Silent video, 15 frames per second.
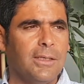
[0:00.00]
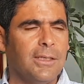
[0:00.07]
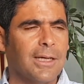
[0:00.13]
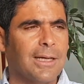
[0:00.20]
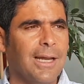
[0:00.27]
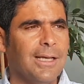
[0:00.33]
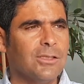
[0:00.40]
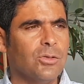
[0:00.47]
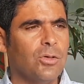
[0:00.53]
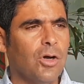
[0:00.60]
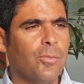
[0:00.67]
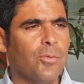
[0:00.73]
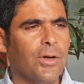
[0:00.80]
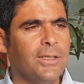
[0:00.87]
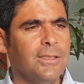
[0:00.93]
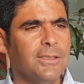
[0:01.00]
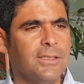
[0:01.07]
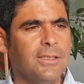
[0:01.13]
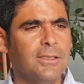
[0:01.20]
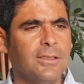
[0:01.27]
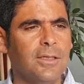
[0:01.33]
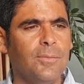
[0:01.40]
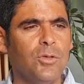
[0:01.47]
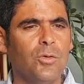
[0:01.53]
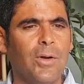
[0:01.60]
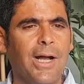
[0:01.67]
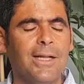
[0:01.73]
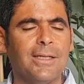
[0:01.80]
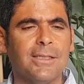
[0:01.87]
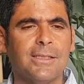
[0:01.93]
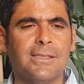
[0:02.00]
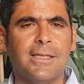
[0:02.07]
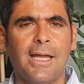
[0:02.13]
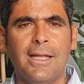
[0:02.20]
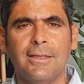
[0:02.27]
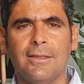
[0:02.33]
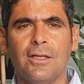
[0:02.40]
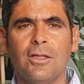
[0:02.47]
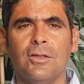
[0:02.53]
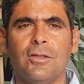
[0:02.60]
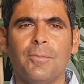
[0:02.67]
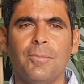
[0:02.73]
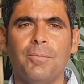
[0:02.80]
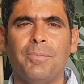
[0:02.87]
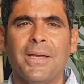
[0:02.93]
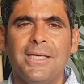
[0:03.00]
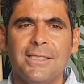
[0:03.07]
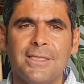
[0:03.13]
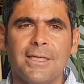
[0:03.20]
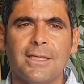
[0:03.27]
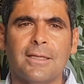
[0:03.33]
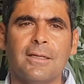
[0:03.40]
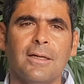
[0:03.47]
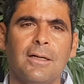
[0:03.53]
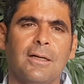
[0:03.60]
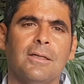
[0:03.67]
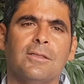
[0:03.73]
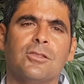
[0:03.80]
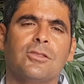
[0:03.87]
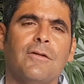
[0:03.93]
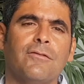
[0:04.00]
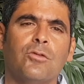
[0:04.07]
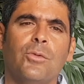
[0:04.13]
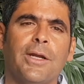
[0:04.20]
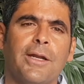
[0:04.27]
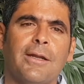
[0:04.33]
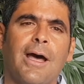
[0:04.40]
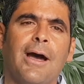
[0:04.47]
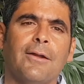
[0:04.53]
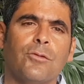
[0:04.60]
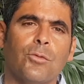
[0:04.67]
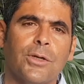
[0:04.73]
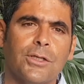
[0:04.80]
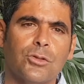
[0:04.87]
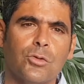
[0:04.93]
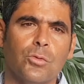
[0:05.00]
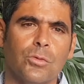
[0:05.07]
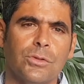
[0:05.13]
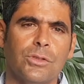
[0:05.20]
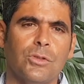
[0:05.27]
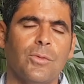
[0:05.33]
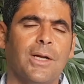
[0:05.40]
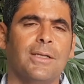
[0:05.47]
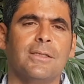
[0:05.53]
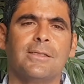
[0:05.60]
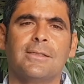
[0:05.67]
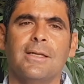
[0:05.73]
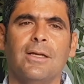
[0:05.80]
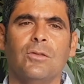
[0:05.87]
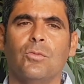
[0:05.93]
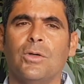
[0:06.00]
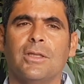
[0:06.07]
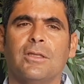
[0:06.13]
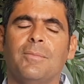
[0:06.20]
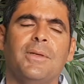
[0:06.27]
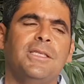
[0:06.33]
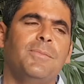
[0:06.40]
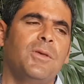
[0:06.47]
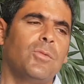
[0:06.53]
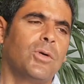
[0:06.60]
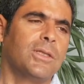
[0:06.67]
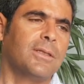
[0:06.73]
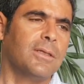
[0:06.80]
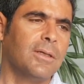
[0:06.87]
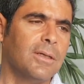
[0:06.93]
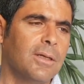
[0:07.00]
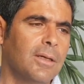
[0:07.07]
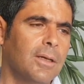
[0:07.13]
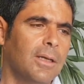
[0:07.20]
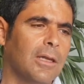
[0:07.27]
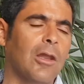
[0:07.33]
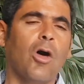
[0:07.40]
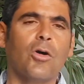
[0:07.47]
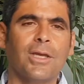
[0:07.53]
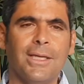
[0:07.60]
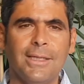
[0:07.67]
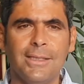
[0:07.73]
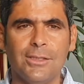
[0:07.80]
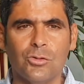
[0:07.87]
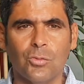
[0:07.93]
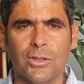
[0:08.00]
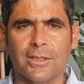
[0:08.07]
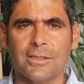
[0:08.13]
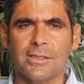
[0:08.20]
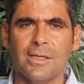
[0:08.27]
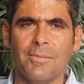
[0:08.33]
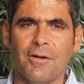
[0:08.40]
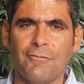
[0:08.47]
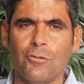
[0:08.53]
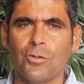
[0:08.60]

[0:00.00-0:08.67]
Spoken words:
a class on operating system, you understand the basic software and hardware tools. You understand what a lock is, what a semaphore